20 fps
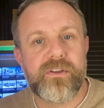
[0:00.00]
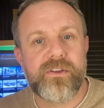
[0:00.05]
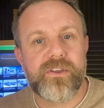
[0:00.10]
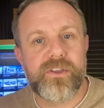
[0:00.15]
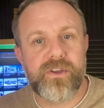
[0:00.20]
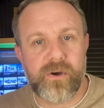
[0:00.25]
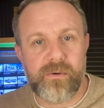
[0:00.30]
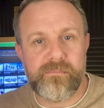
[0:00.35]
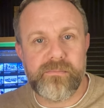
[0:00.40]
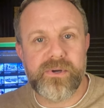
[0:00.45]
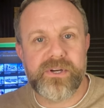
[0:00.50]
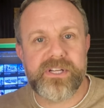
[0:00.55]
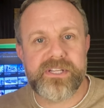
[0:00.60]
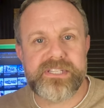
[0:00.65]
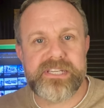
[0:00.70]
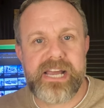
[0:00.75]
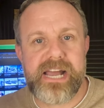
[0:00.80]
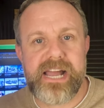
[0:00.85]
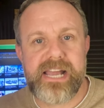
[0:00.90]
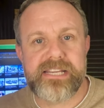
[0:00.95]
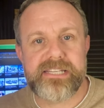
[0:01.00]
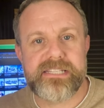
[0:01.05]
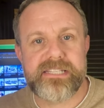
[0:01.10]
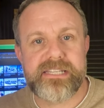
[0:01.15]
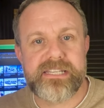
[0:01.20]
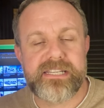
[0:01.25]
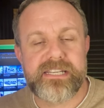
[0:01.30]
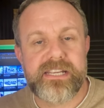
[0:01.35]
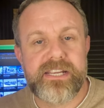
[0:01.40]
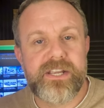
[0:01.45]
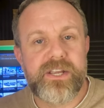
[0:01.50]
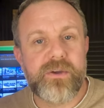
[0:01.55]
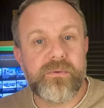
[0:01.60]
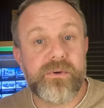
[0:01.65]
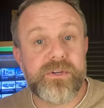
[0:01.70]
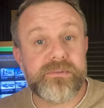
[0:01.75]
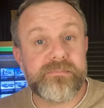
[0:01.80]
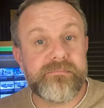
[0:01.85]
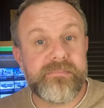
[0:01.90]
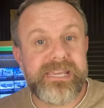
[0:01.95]
got monetized,
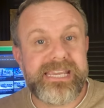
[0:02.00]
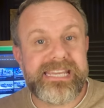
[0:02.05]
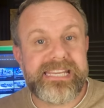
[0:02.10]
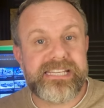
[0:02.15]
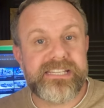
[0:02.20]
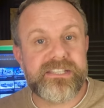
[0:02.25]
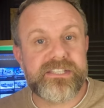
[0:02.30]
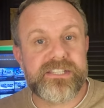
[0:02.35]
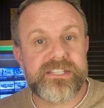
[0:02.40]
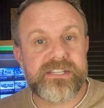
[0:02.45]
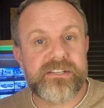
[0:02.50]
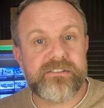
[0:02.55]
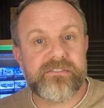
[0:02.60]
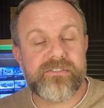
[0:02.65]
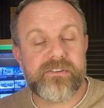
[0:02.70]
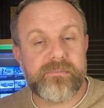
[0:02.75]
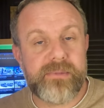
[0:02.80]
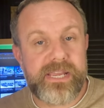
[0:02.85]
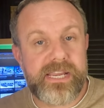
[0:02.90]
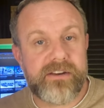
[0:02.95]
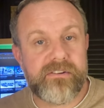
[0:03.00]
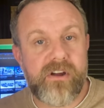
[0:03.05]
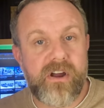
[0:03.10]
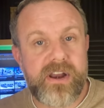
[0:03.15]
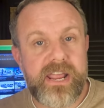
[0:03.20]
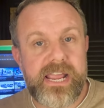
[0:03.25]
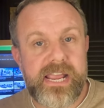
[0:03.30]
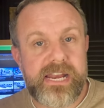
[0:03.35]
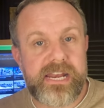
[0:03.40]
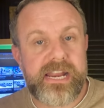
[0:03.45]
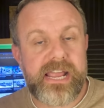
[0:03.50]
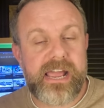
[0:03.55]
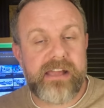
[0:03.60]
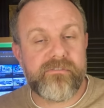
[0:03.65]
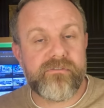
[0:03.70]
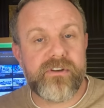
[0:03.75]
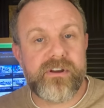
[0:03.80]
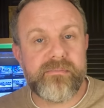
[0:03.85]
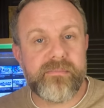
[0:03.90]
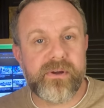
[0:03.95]
which means from here on in,
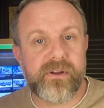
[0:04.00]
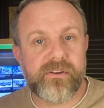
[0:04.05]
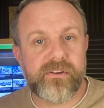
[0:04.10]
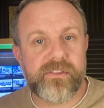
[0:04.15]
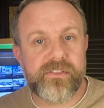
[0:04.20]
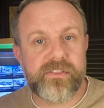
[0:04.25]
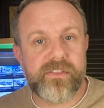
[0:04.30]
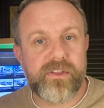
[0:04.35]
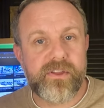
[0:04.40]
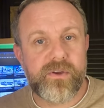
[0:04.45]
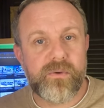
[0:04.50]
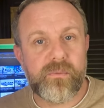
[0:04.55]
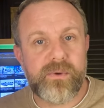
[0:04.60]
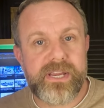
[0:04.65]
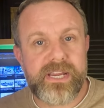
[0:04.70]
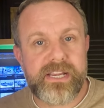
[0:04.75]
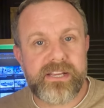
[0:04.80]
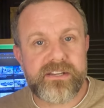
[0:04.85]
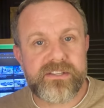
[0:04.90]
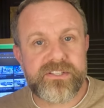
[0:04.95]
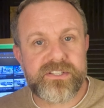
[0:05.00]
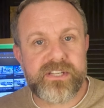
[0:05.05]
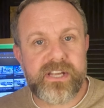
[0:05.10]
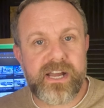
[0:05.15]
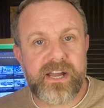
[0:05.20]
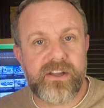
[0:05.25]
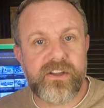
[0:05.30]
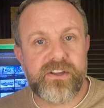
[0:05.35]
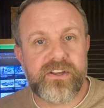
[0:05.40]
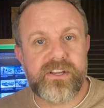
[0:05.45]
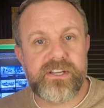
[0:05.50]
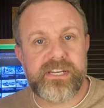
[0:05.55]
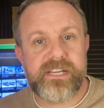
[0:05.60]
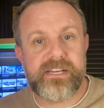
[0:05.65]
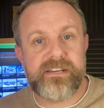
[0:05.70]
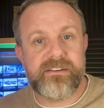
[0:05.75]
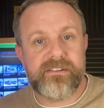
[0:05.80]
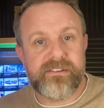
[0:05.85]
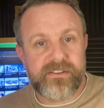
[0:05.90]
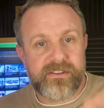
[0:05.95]
every month, we're going to start
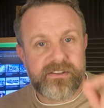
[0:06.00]
earning